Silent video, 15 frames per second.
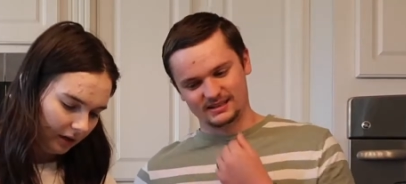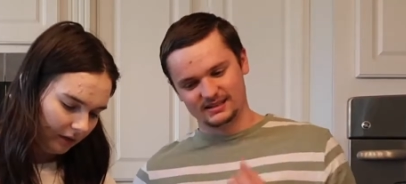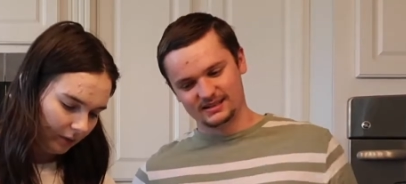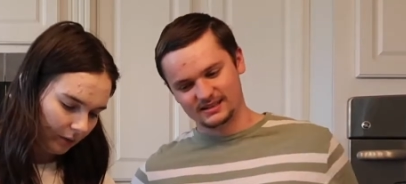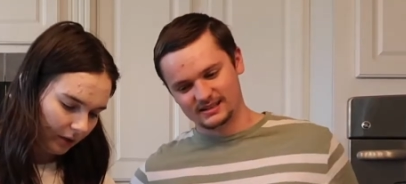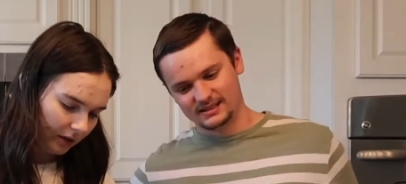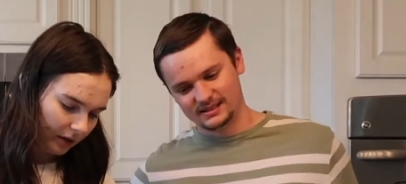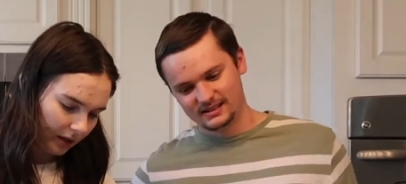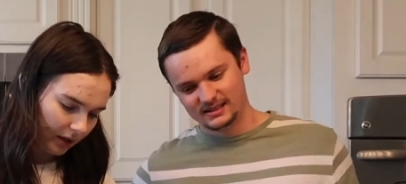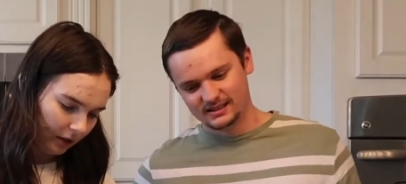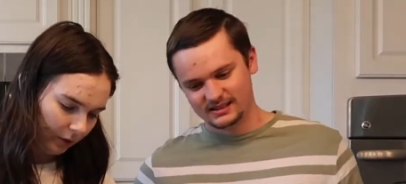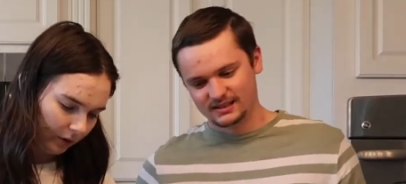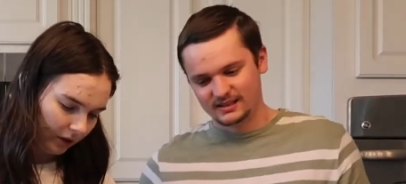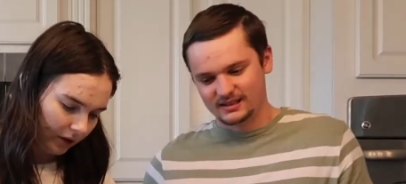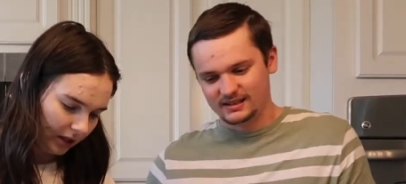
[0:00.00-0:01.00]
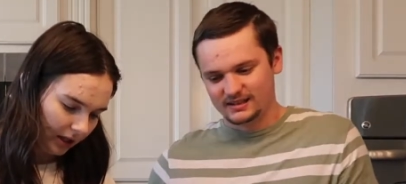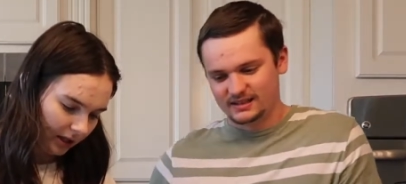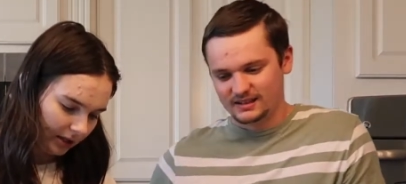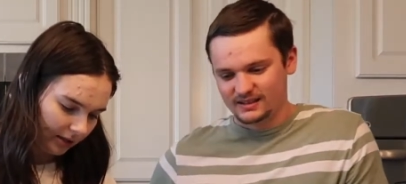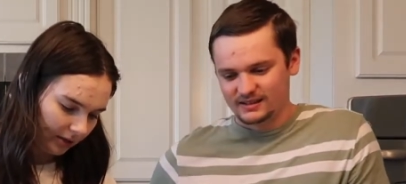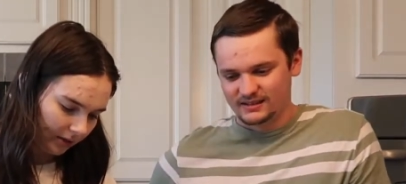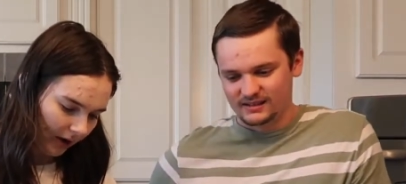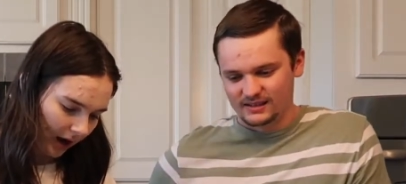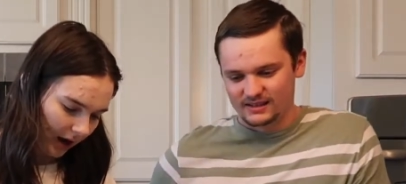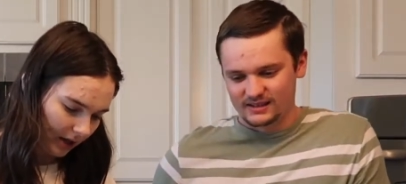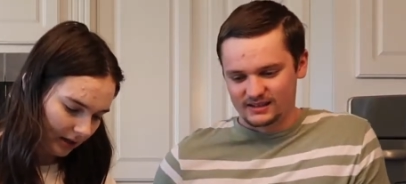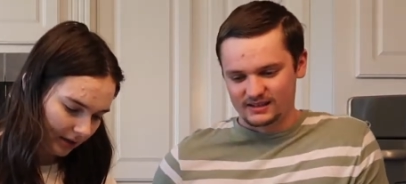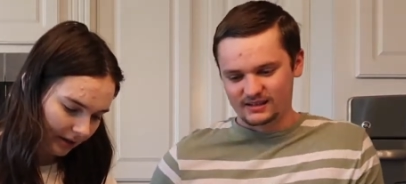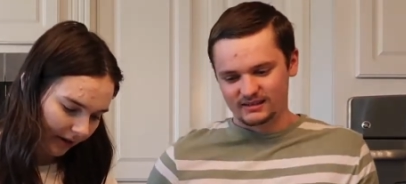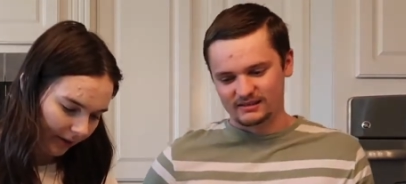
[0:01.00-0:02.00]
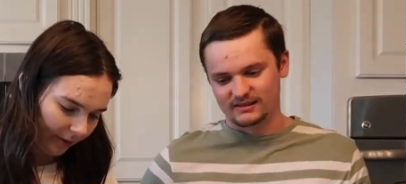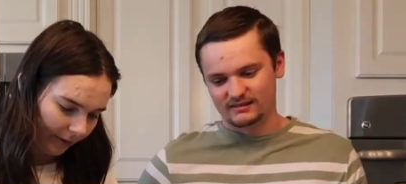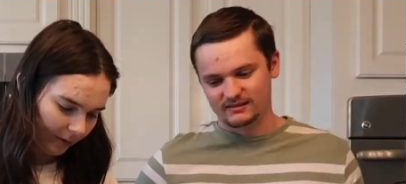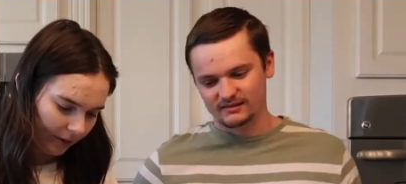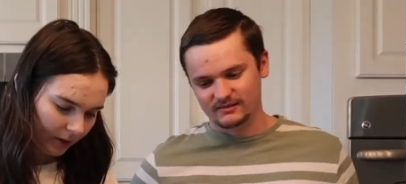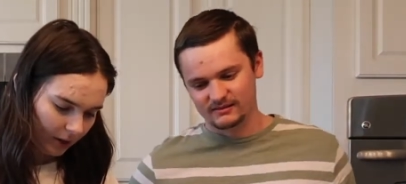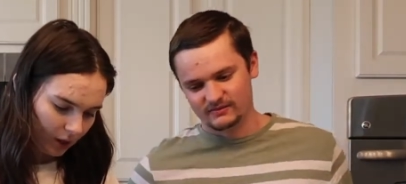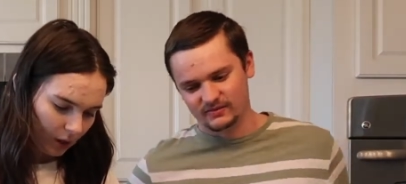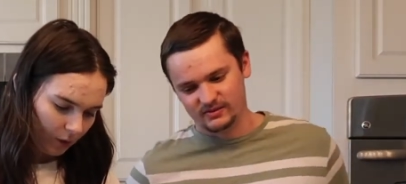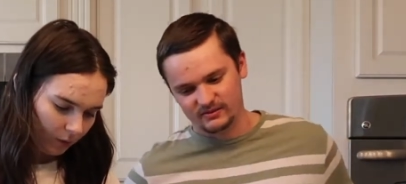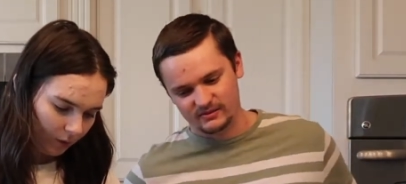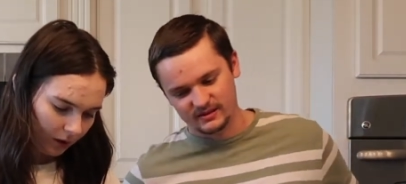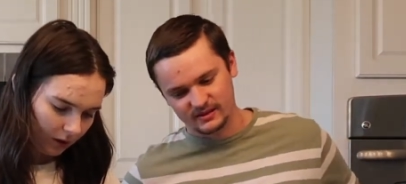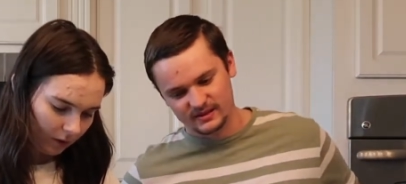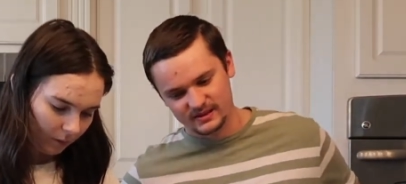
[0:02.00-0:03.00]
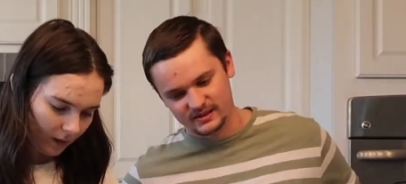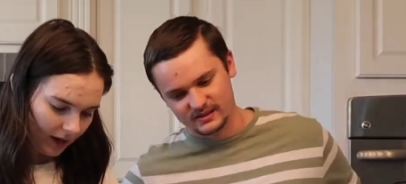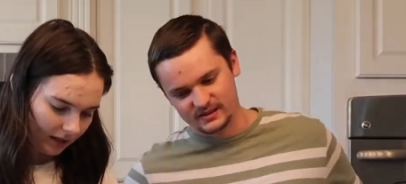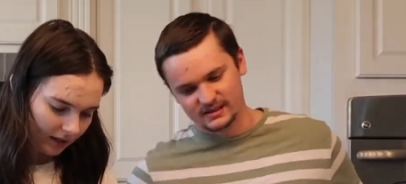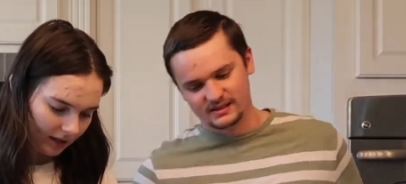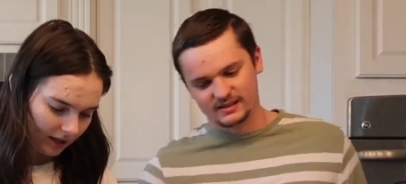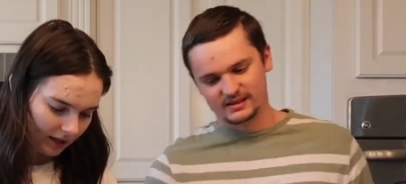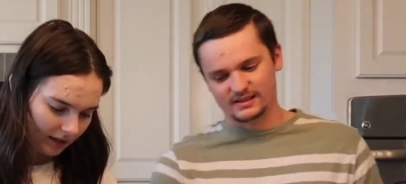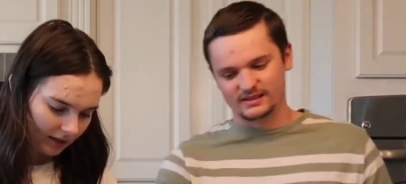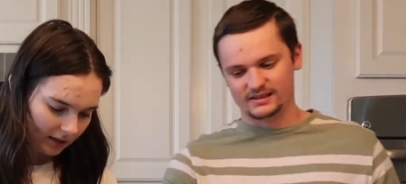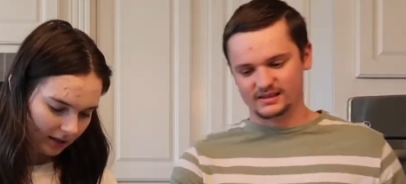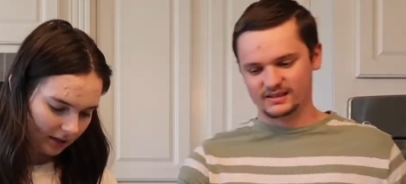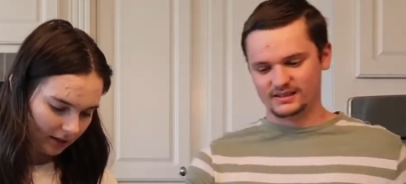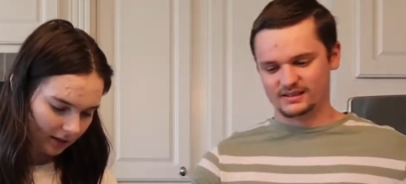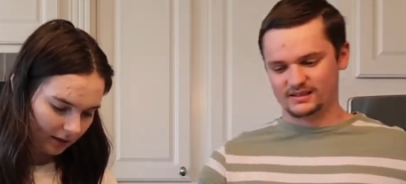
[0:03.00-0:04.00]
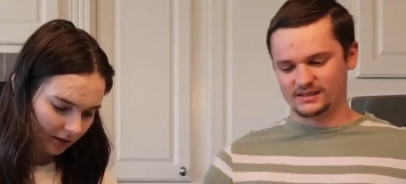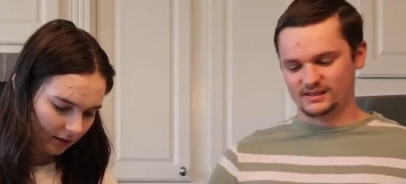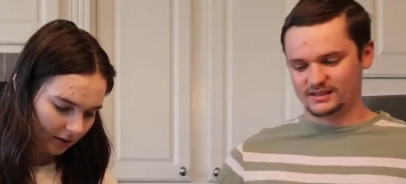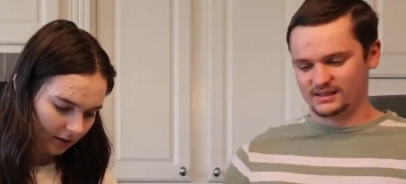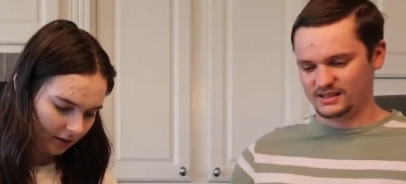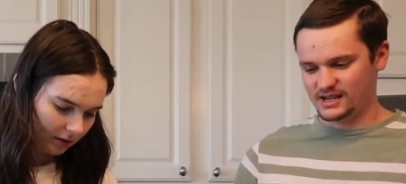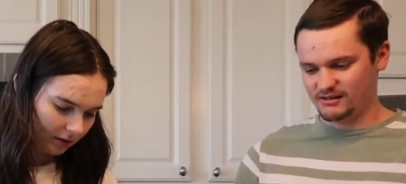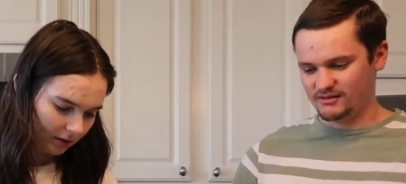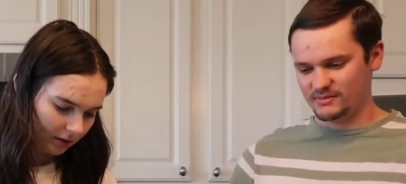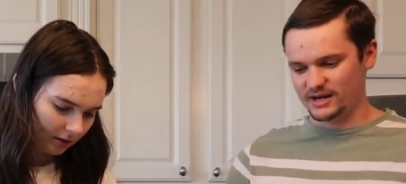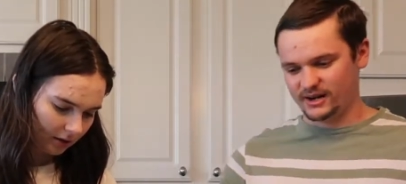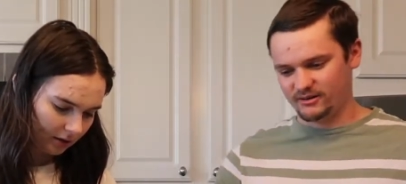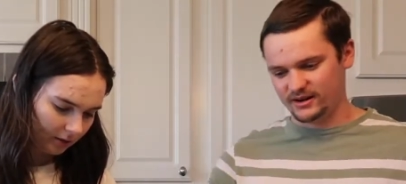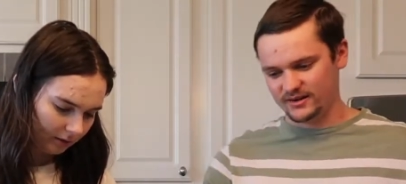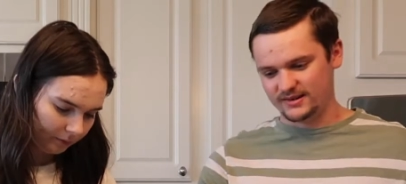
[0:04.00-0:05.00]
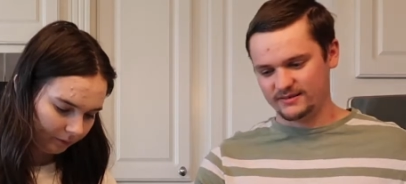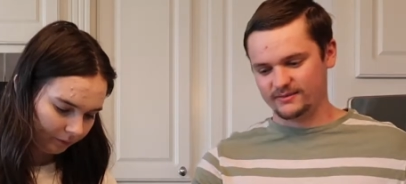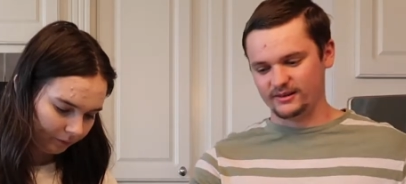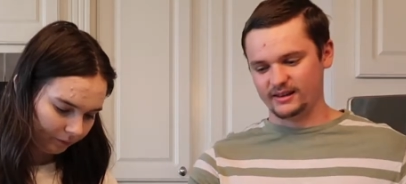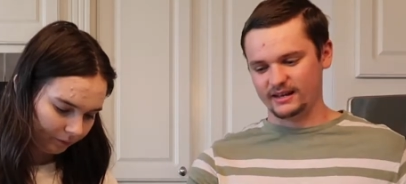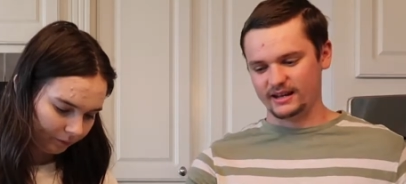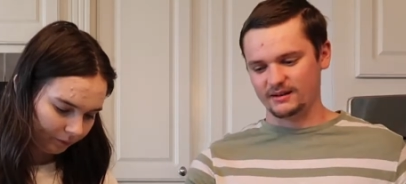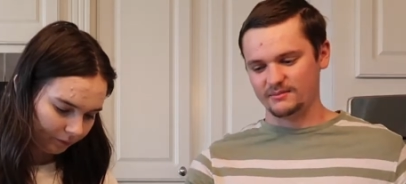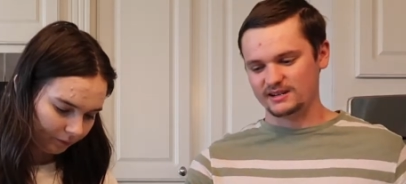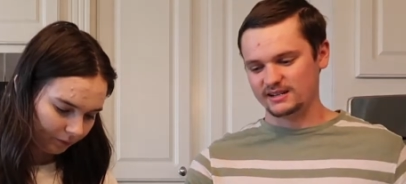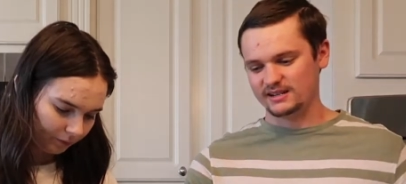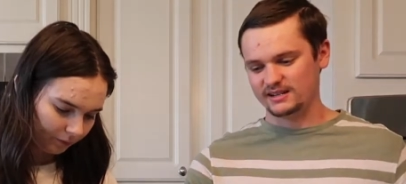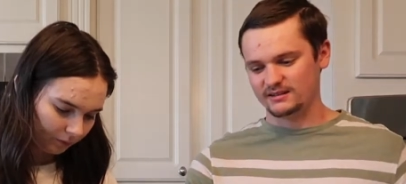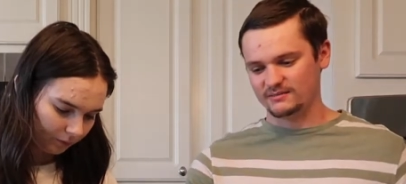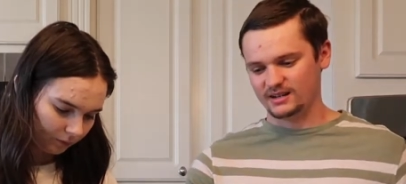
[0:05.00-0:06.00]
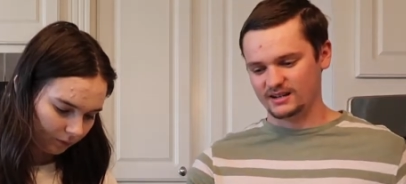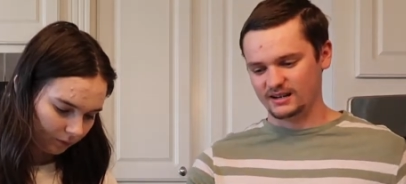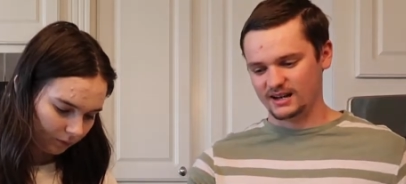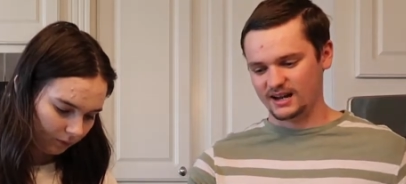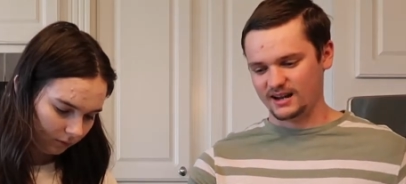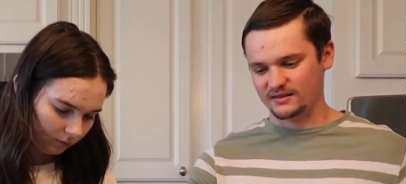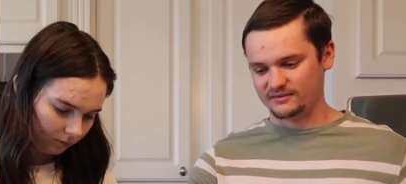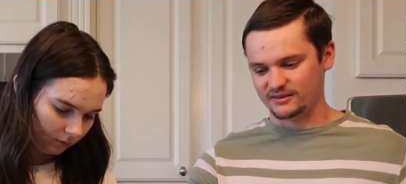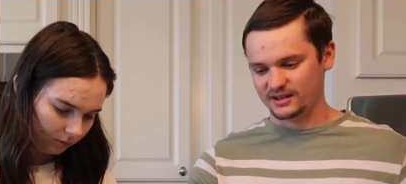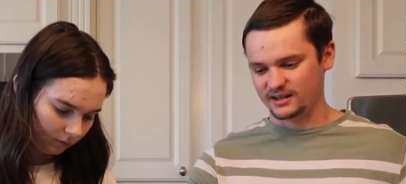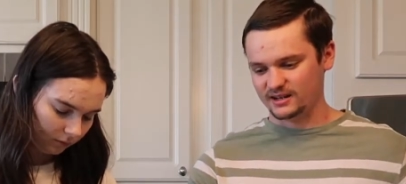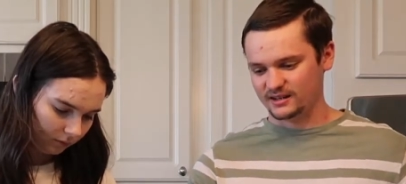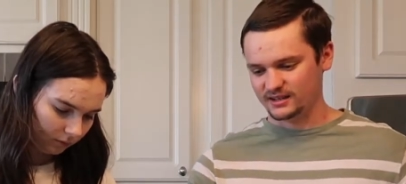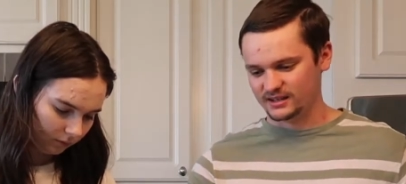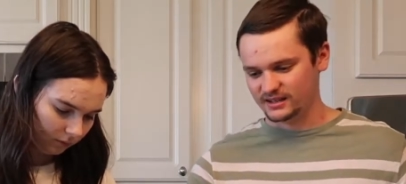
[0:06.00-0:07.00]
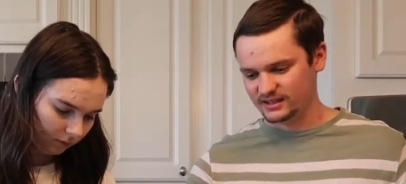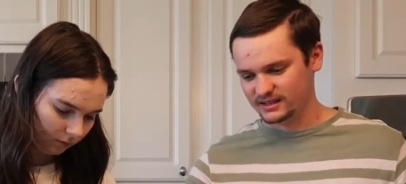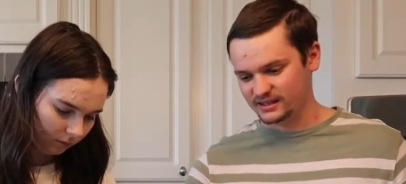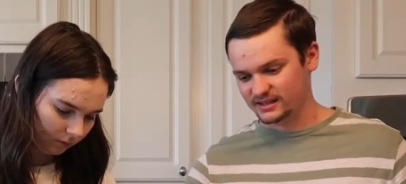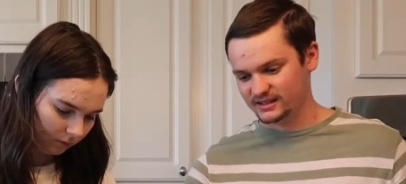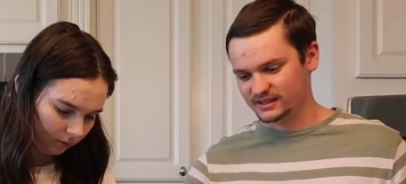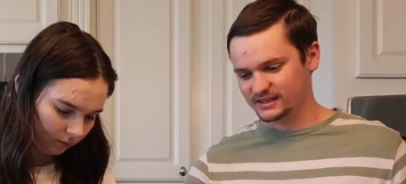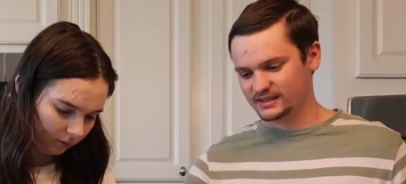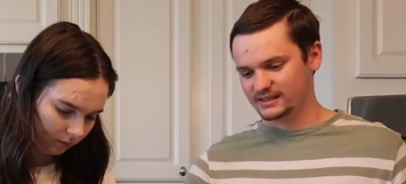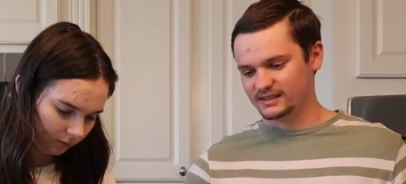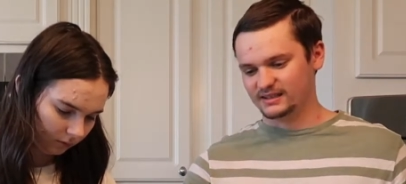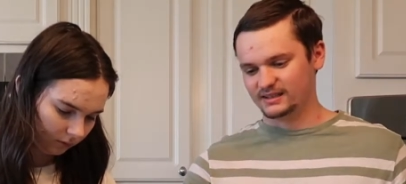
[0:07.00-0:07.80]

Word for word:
Speaker 1: for in order the yeast to rise. So we're gonna wait till this.
Speaker 2: Yeah, we microwaved it for like a minute, minute and a half, right?
Speaker 1: -hmm.